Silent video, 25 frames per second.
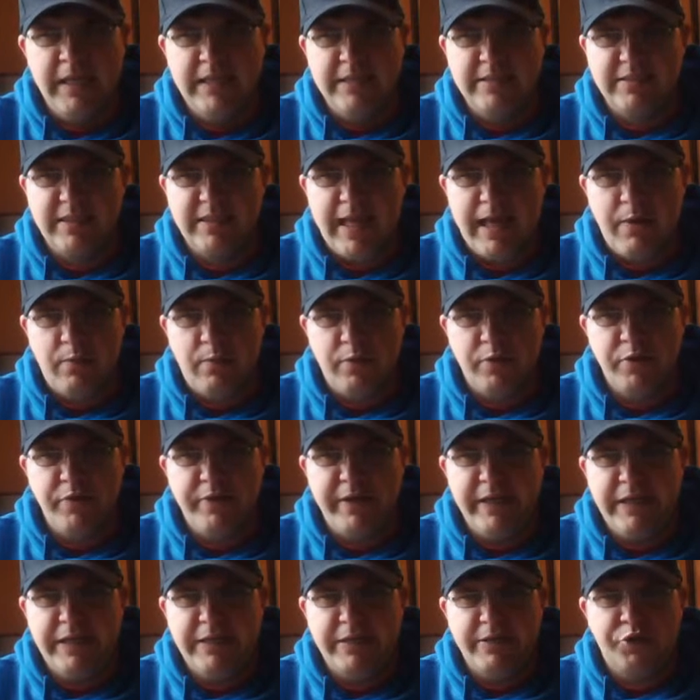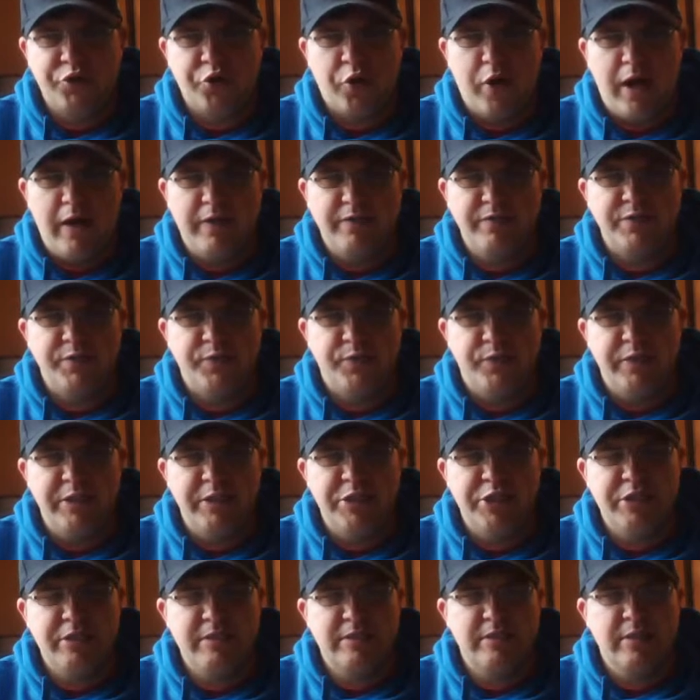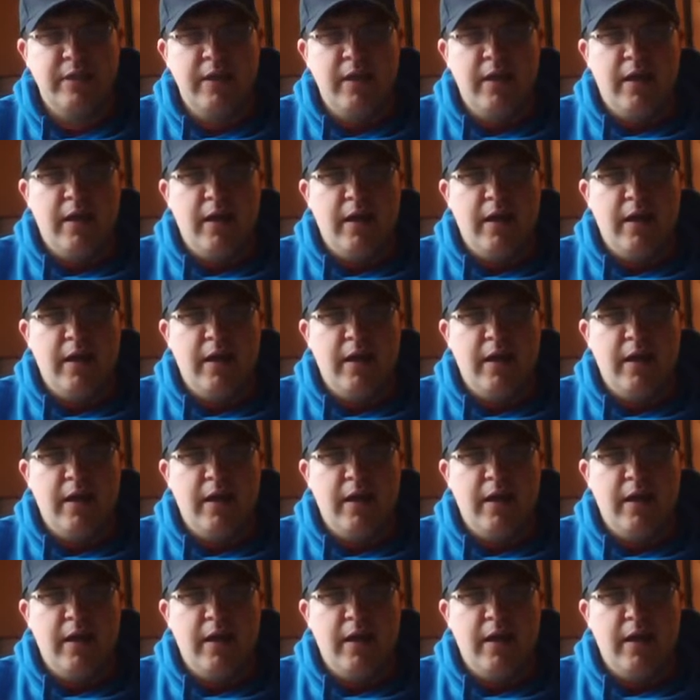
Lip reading: is that when you get troughs and ridges,